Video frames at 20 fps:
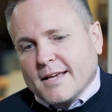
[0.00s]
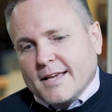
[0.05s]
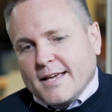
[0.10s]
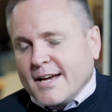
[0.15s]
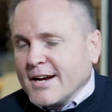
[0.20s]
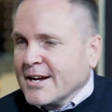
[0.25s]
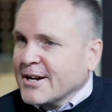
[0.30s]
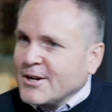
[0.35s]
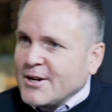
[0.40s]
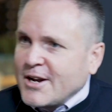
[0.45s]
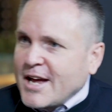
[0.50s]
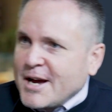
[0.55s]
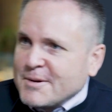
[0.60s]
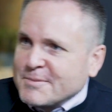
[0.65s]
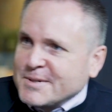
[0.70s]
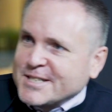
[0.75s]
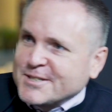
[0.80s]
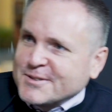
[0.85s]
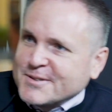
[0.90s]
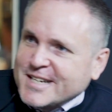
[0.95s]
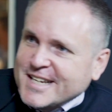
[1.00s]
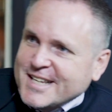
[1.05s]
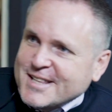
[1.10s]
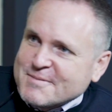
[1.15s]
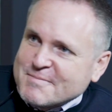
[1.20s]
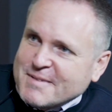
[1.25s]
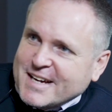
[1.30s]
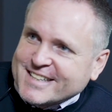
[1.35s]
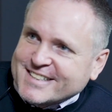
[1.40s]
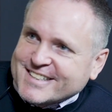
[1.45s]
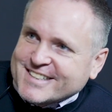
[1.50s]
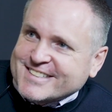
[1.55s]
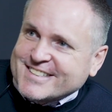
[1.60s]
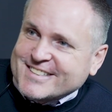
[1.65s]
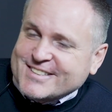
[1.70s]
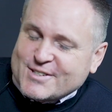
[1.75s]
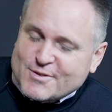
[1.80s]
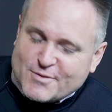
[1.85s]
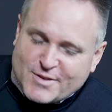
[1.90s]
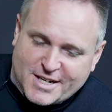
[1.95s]
Yeah, I don't know how we do it either, Mantas.
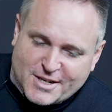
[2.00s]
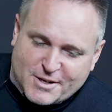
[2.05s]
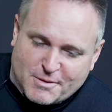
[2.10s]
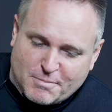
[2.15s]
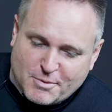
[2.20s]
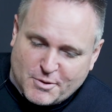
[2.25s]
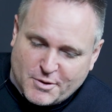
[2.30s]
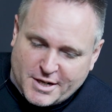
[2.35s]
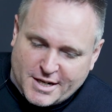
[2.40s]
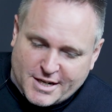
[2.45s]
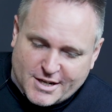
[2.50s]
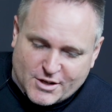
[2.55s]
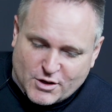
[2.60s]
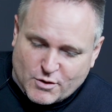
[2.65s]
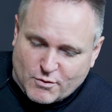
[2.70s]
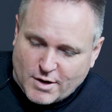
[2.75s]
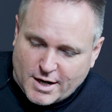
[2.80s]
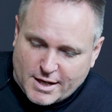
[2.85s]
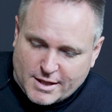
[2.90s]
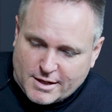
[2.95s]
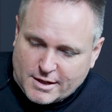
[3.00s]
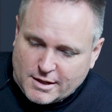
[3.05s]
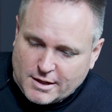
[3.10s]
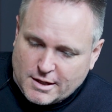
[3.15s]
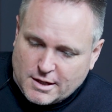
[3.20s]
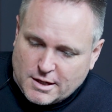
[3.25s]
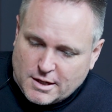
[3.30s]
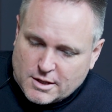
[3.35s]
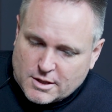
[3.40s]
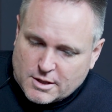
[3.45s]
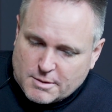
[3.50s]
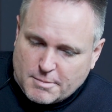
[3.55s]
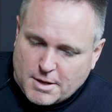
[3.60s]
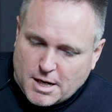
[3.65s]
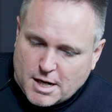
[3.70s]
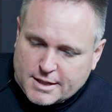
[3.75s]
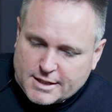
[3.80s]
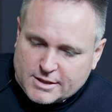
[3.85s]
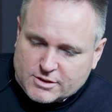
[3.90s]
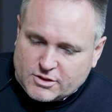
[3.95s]
It's a really good point. And you're right, the
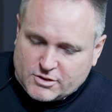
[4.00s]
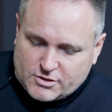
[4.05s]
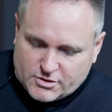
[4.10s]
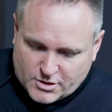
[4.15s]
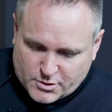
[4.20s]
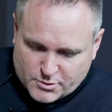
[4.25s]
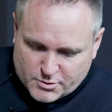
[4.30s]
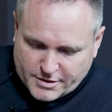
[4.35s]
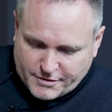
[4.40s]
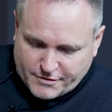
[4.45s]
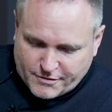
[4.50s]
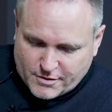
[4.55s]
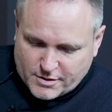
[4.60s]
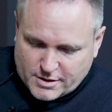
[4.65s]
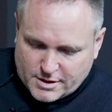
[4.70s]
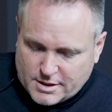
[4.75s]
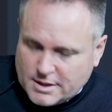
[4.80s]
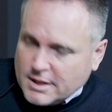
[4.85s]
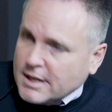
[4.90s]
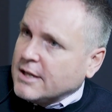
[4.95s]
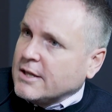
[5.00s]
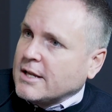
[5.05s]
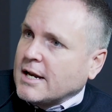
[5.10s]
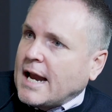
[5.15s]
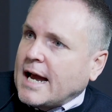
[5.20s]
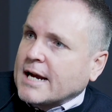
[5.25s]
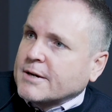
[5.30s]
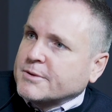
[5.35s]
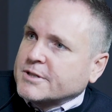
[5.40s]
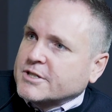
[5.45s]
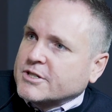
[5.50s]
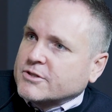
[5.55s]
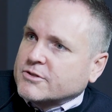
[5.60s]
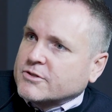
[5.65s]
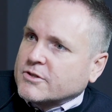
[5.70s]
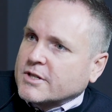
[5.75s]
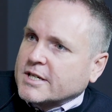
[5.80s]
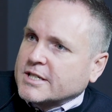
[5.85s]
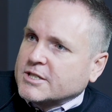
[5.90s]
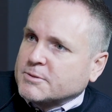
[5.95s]
markets are so different in the languages
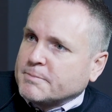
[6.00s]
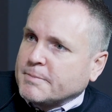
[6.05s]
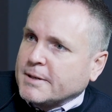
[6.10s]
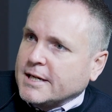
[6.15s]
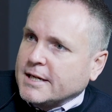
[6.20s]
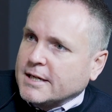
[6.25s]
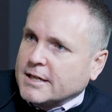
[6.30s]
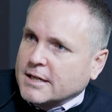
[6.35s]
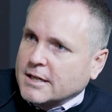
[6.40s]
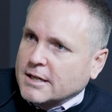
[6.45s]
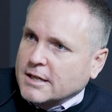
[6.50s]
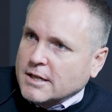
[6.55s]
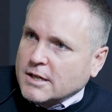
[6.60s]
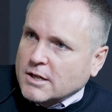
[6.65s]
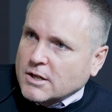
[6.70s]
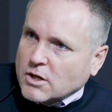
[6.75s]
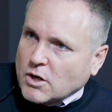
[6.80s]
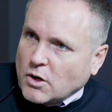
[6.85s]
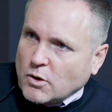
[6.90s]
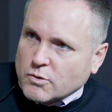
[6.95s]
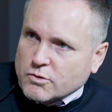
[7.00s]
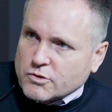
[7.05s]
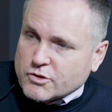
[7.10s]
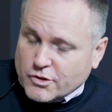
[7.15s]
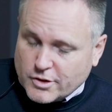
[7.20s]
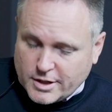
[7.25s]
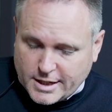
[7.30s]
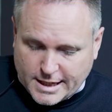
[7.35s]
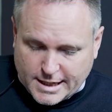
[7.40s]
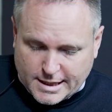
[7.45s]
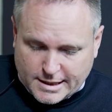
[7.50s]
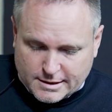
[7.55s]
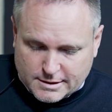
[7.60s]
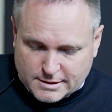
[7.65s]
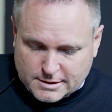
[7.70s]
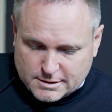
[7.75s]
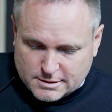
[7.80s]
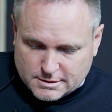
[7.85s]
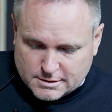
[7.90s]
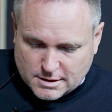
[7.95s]
that they speak, culturally,
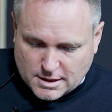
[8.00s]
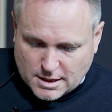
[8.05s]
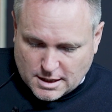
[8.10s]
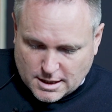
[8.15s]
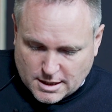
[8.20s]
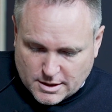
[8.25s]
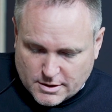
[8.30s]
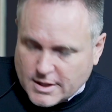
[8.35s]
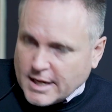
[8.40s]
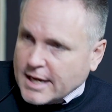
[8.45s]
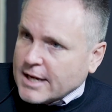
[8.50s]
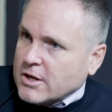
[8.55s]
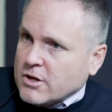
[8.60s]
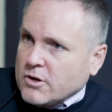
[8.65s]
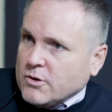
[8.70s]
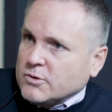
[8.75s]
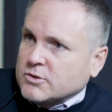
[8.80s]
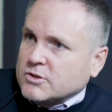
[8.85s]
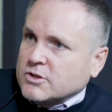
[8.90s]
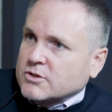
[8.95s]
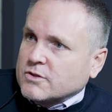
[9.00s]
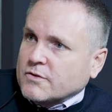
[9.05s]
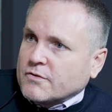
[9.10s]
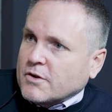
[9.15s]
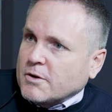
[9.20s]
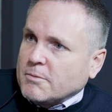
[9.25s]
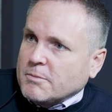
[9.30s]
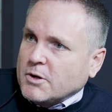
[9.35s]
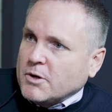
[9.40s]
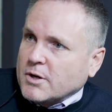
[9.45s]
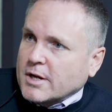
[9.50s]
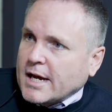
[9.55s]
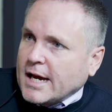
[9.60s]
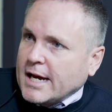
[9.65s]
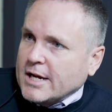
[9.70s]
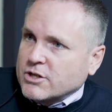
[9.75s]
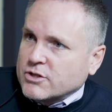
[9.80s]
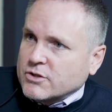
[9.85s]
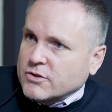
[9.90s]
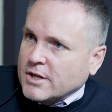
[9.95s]
their uses of
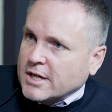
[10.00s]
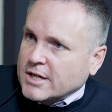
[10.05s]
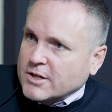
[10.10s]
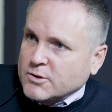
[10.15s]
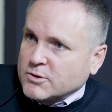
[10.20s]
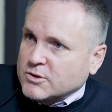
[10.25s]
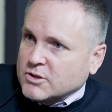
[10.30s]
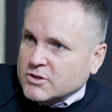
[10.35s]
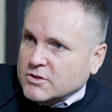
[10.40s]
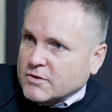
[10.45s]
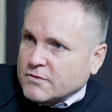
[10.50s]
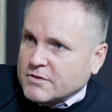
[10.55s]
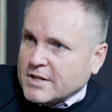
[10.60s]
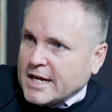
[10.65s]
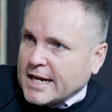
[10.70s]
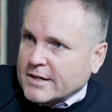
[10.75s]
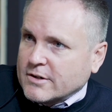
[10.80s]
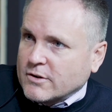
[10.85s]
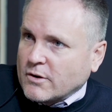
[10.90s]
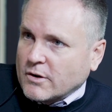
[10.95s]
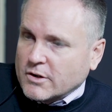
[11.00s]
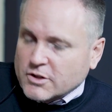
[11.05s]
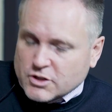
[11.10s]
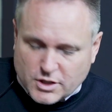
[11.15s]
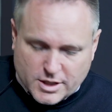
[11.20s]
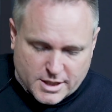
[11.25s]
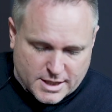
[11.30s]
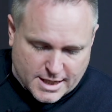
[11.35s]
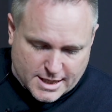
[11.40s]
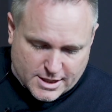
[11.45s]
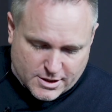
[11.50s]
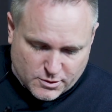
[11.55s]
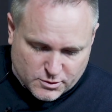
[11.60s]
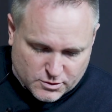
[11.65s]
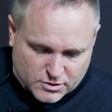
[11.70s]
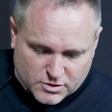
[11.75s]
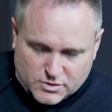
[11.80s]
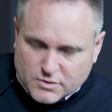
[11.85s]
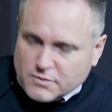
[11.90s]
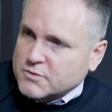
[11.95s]
communication, their uses of technology, their
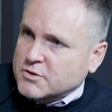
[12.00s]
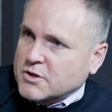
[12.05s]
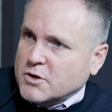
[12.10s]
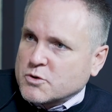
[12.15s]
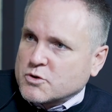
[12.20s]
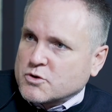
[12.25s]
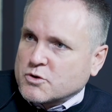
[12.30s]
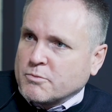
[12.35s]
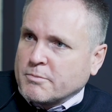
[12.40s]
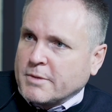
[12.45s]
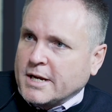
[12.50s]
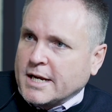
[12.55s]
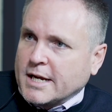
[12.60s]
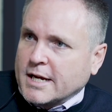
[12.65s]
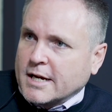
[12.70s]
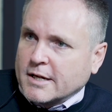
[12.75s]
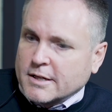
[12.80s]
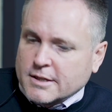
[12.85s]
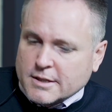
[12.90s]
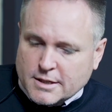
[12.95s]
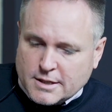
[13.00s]
uses of social media.